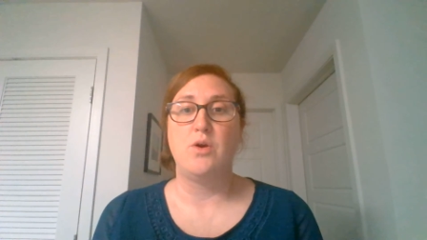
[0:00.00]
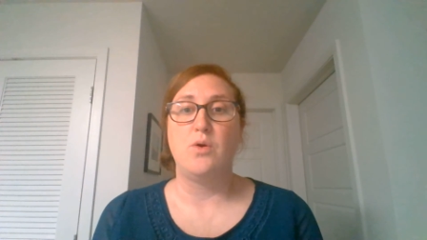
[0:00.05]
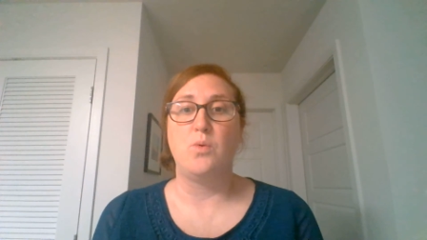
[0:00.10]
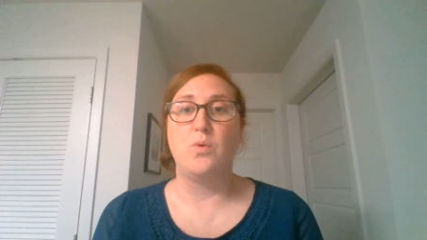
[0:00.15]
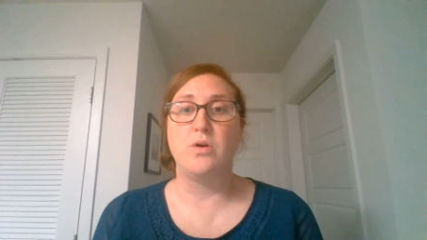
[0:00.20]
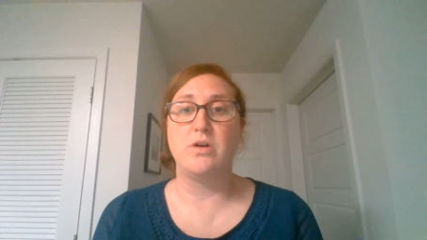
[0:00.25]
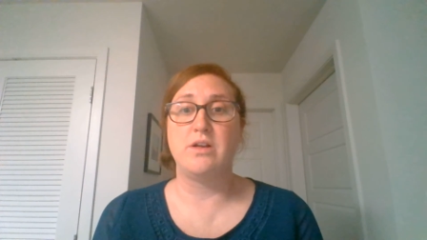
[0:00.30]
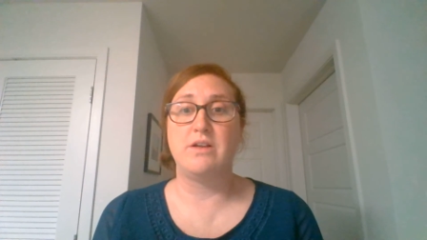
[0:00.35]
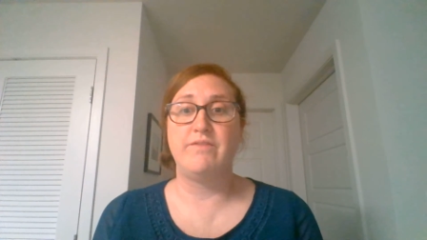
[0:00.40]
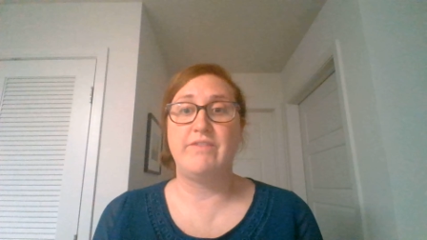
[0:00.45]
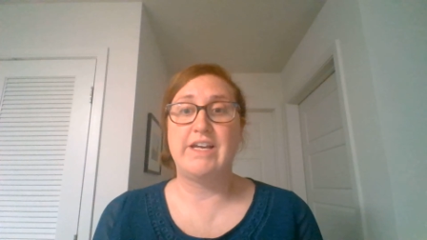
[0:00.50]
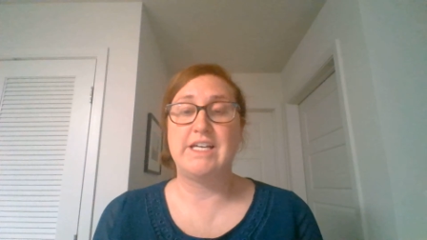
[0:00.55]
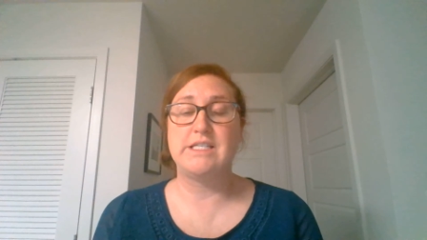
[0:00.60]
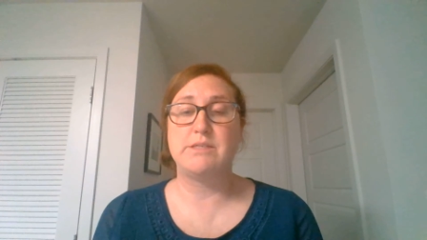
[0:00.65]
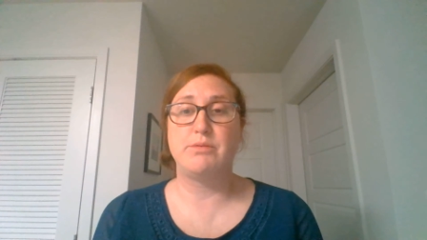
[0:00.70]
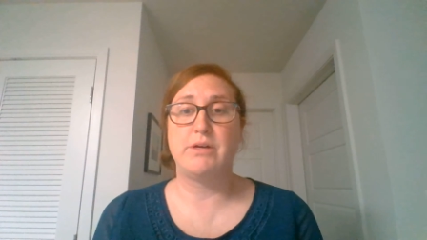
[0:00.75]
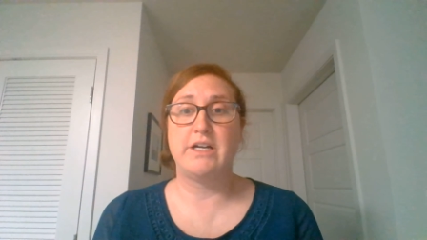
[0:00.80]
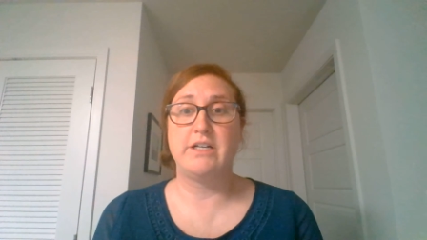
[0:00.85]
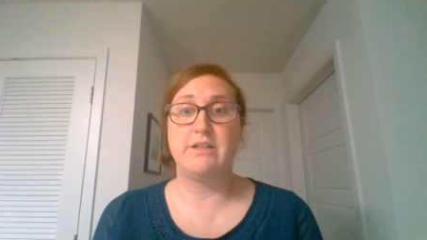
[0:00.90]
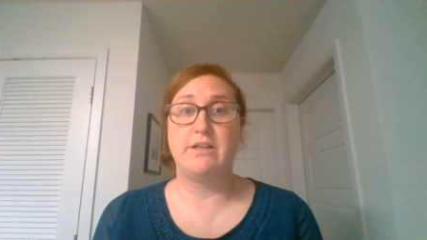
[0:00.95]
where an
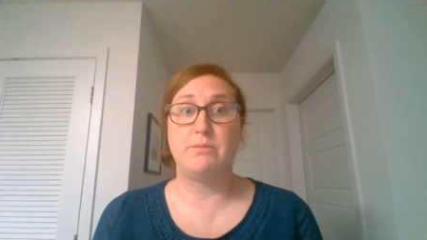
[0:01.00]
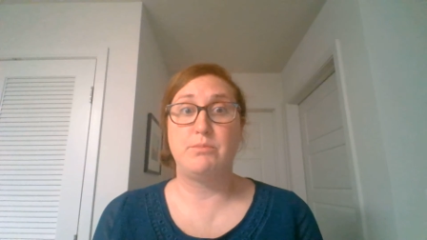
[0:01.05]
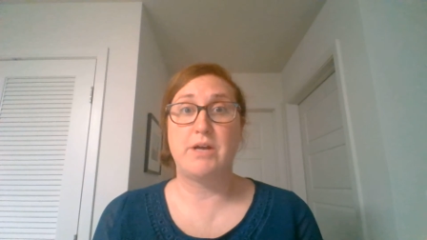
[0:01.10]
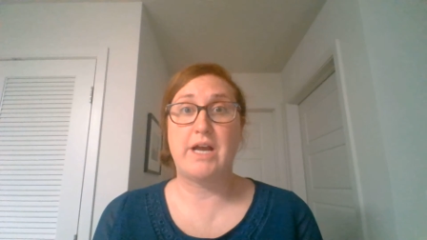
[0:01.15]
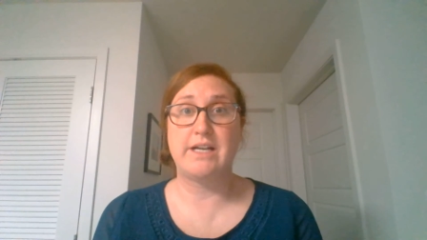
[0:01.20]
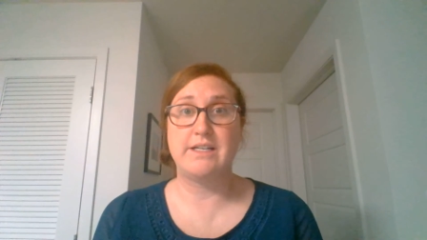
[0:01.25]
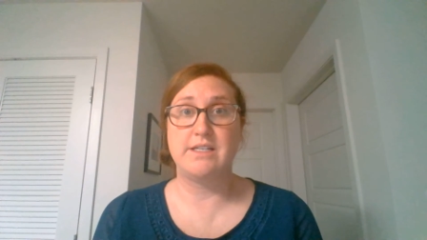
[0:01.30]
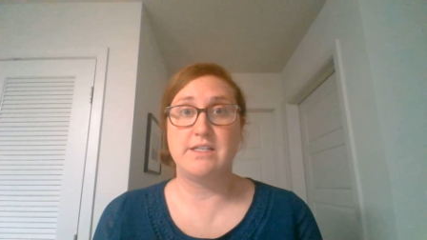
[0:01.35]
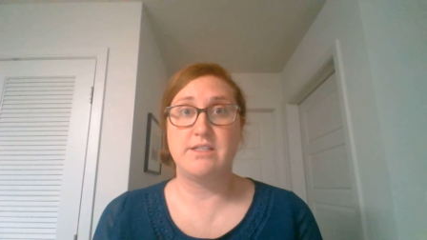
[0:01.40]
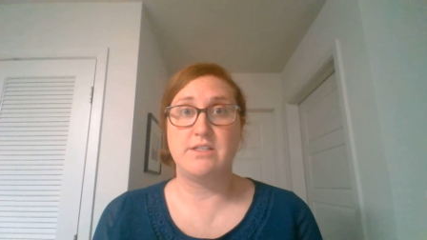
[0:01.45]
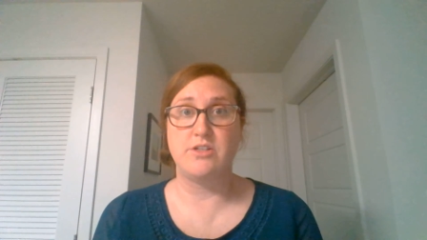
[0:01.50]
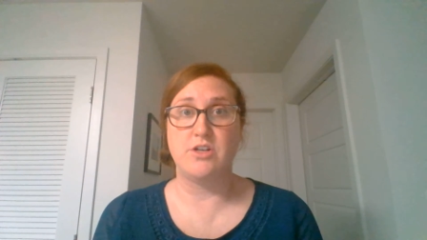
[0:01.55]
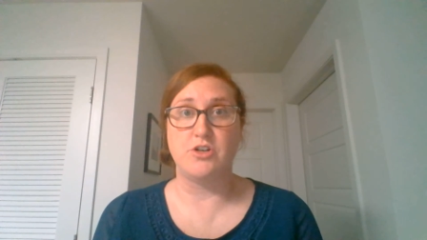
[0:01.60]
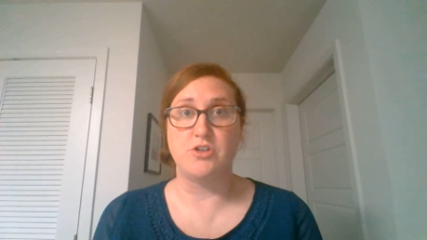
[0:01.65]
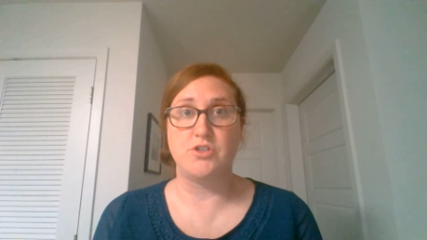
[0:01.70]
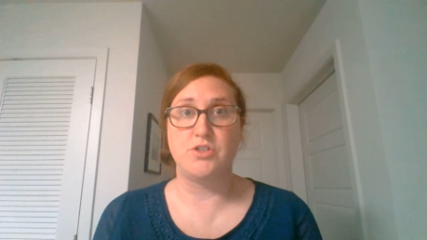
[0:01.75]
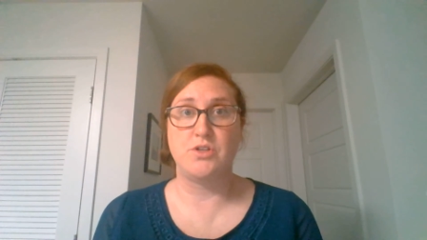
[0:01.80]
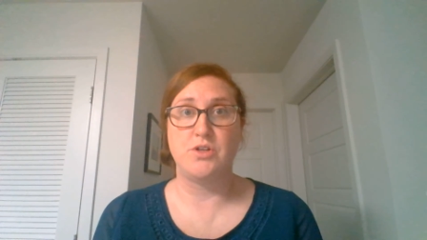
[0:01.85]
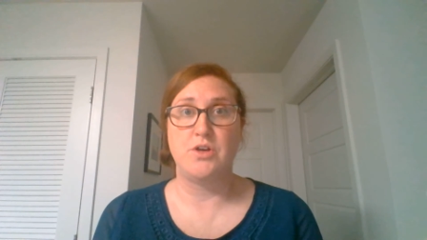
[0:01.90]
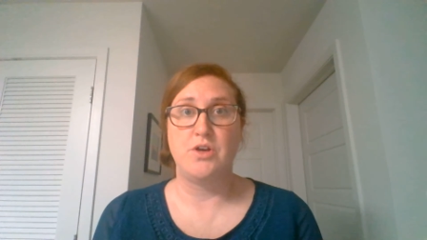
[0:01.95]
advanced practice
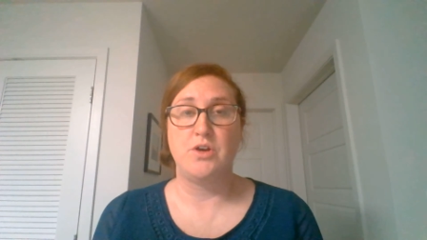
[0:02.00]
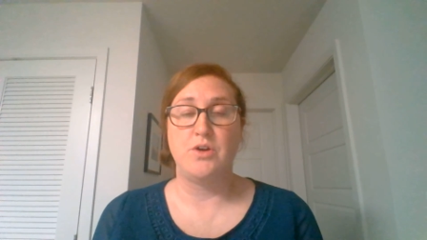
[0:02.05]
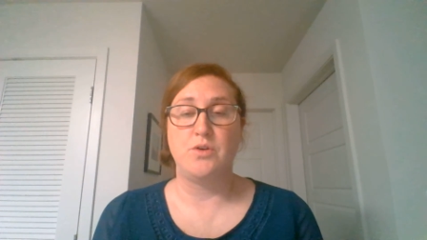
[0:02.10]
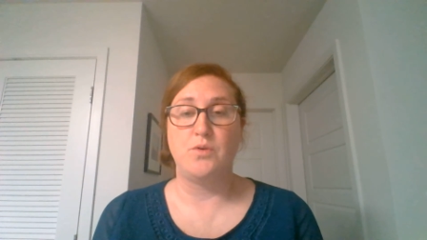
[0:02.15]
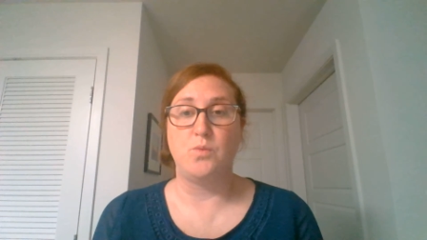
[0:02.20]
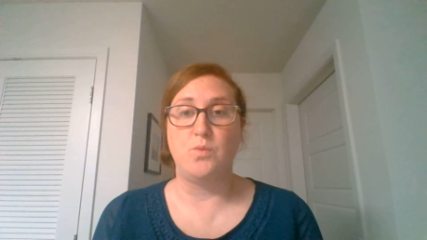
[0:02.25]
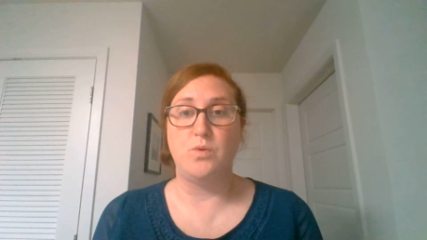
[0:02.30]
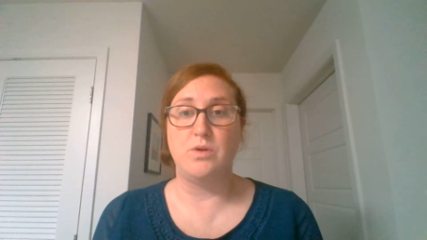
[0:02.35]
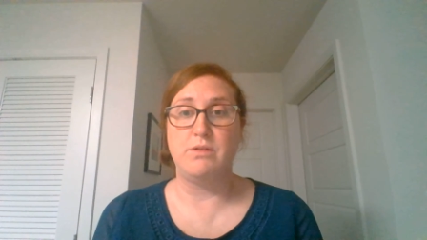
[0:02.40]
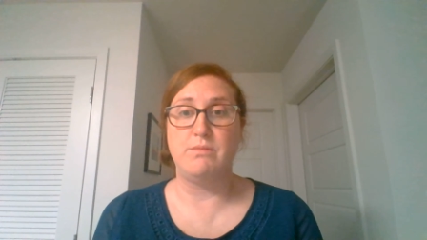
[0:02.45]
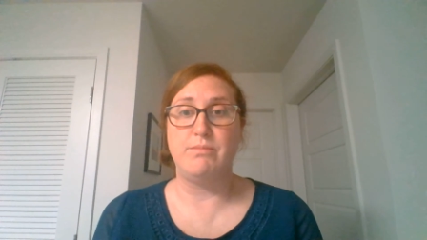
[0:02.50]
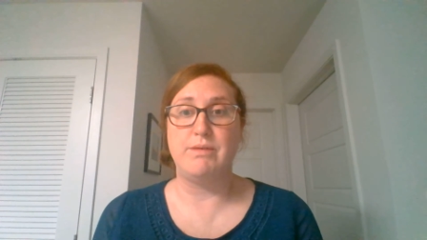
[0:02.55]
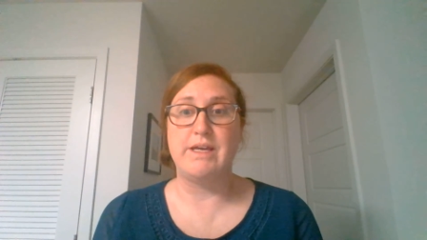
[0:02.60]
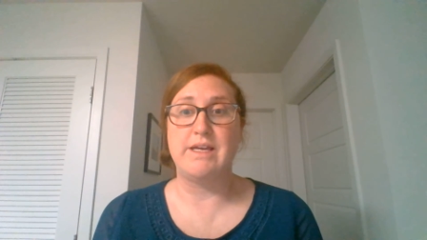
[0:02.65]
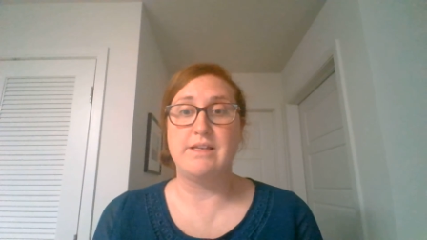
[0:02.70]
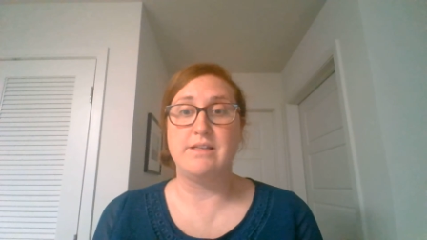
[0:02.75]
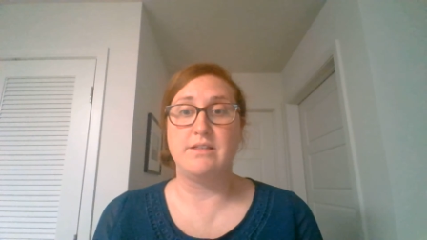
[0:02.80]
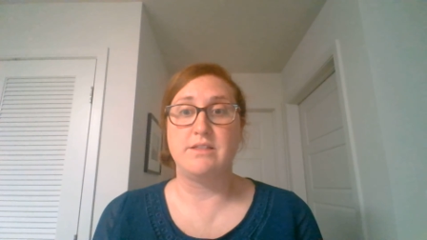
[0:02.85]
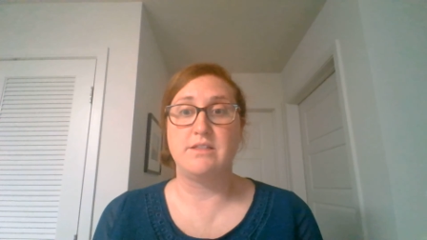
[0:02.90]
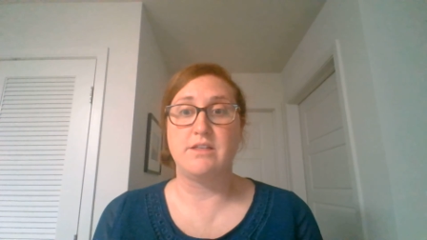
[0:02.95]
nurse would
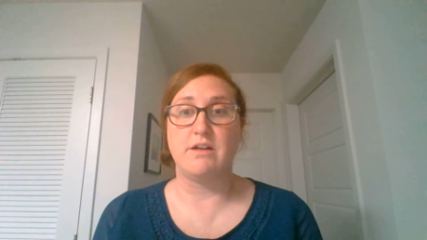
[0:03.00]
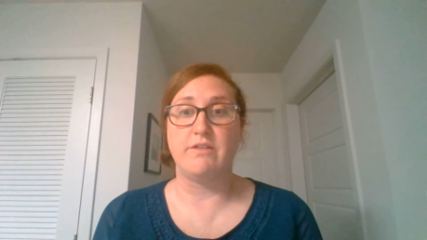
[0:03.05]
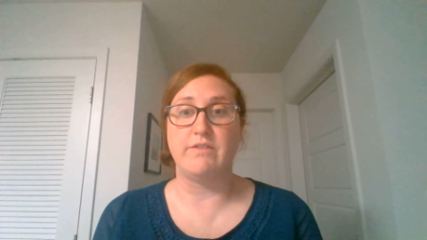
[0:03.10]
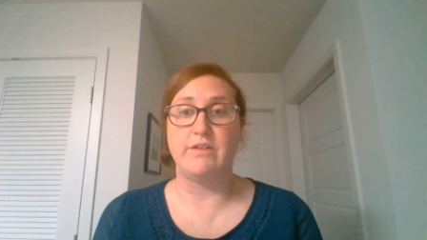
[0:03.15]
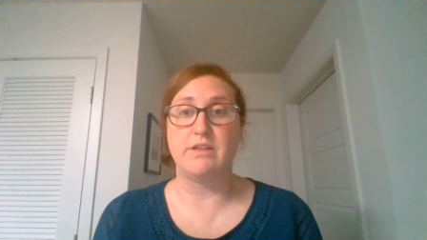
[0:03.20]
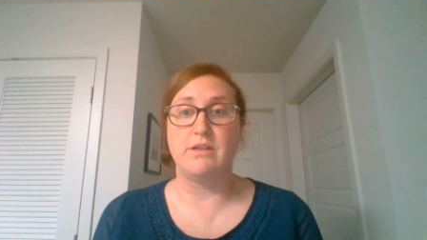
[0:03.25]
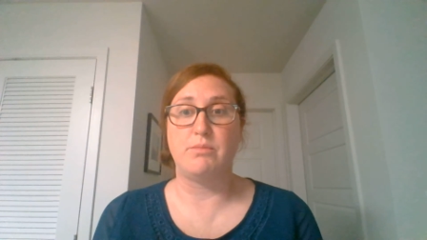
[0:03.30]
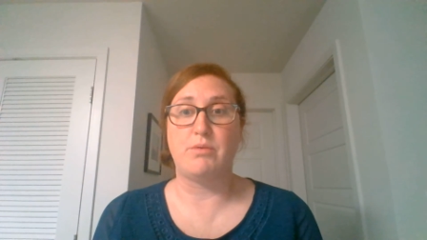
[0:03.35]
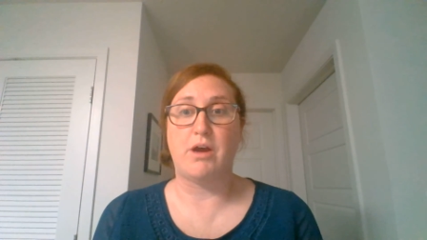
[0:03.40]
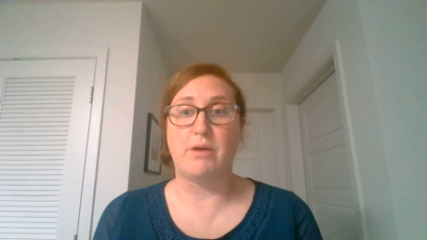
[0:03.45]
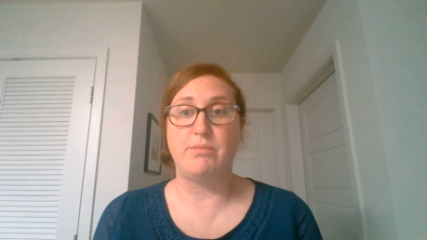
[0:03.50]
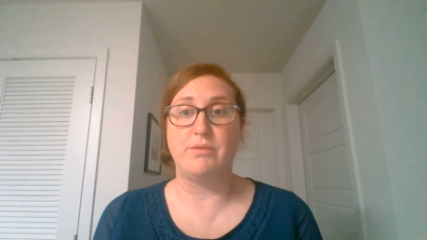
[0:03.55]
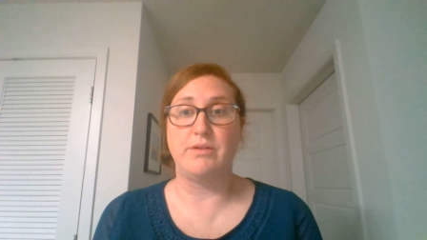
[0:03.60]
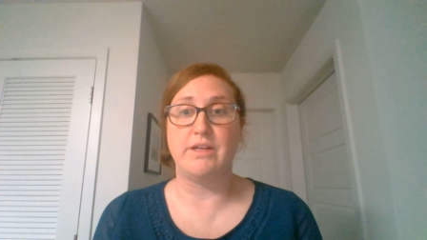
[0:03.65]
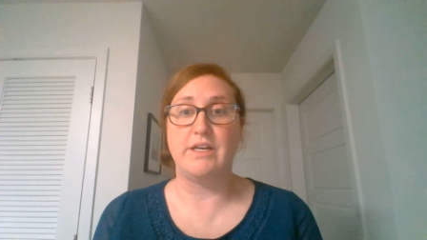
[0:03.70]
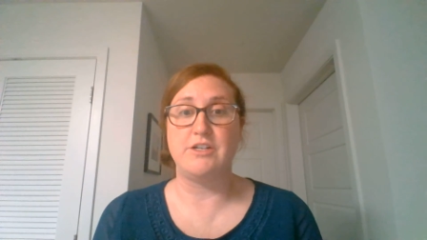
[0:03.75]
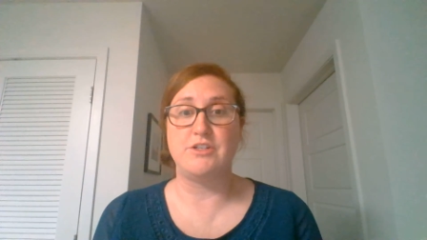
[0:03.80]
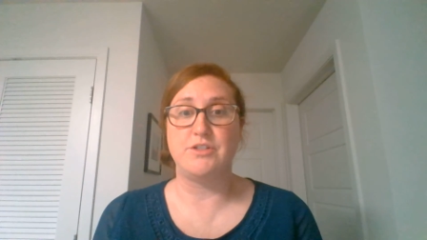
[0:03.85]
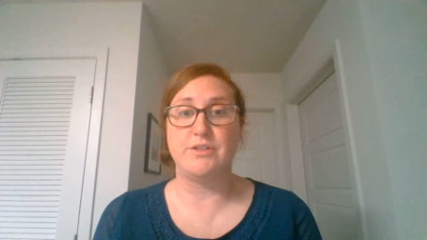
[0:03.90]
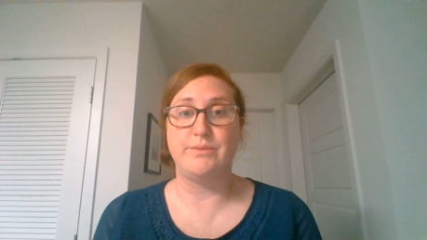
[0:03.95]
be serving the
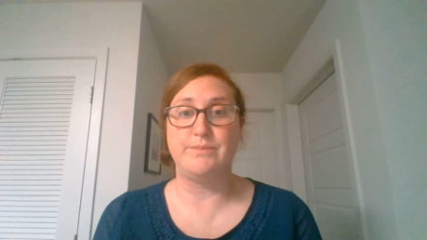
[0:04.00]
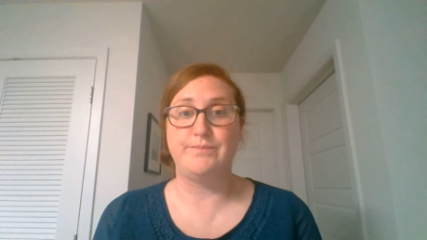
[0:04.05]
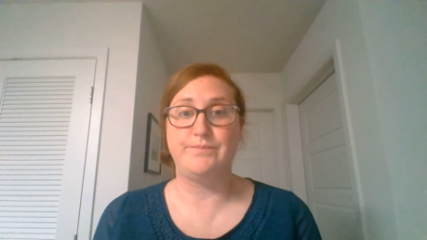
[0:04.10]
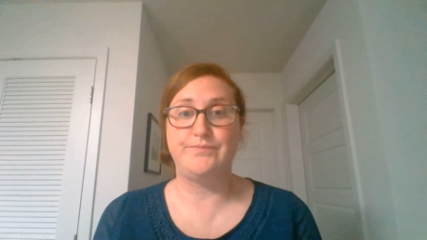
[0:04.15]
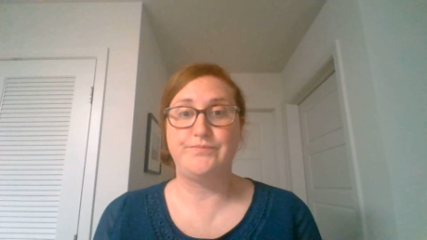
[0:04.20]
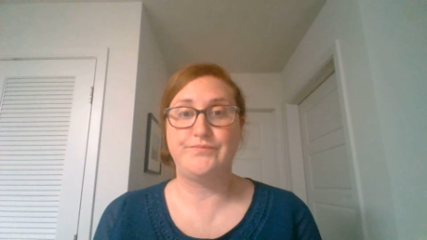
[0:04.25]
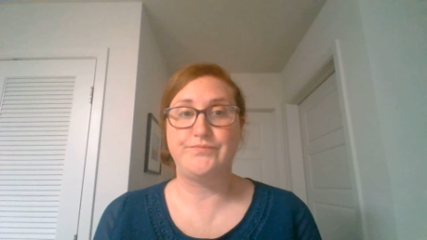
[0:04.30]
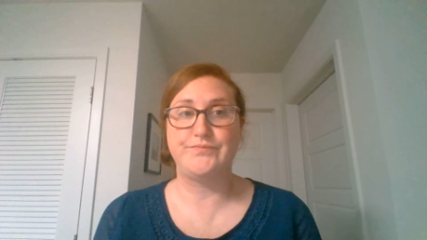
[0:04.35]
population.